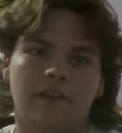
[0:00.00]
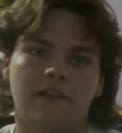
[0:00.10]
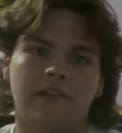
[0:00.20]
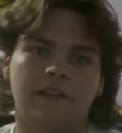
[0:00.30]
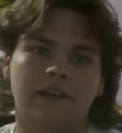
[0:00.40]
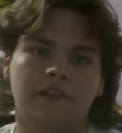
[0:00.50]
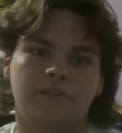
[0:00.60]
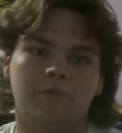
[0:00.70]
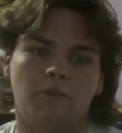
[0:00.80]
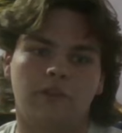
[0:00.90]

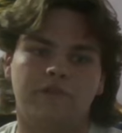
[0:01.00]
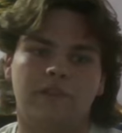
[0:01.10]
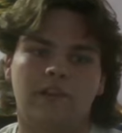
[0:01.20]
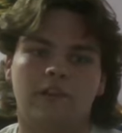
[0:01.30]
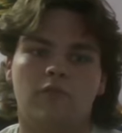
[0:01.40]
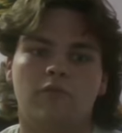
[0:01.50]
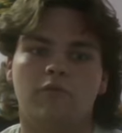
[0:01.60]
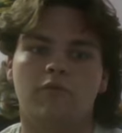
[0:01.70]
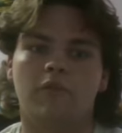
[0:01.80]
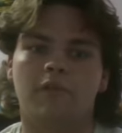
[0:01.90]
Next, one of the
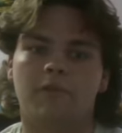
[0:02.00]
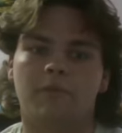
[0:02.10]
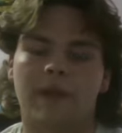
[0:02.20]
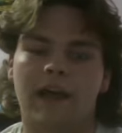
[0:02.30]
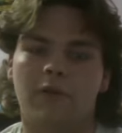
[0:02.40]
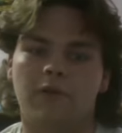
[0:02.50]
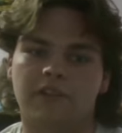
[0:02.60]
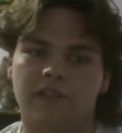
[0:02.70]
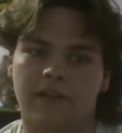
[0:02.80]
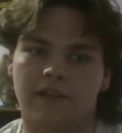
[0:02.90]
cooler
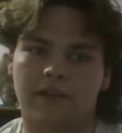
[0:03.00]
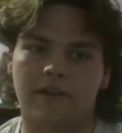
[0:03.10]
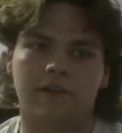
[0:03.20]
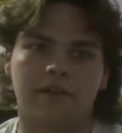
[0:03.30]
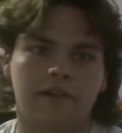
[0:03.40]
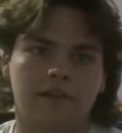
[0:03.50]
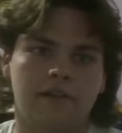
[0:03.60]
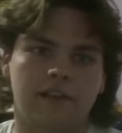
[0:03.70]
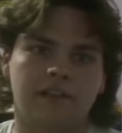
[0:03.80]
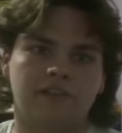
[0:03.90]
powers, I think,
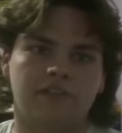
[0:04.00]
is